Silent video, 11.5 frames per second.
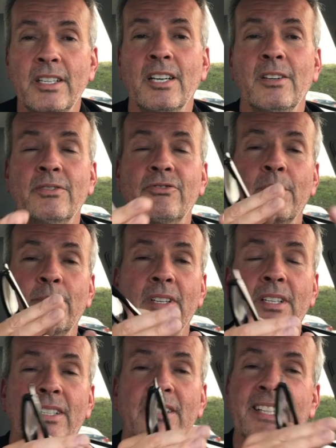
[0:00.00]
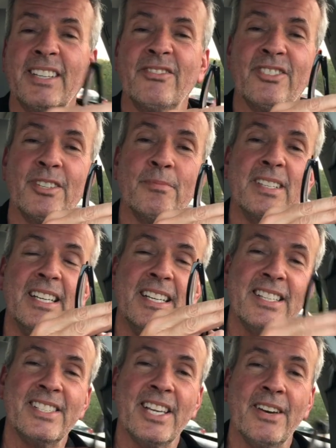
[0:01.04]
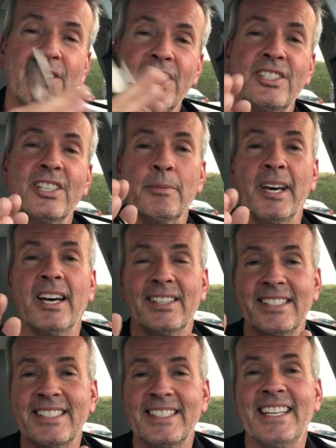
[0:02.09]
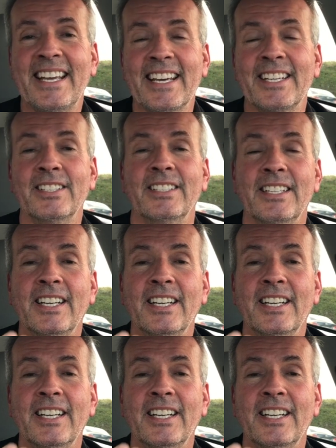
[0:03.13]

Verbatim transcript: you know, from uh, like from seven until about ten,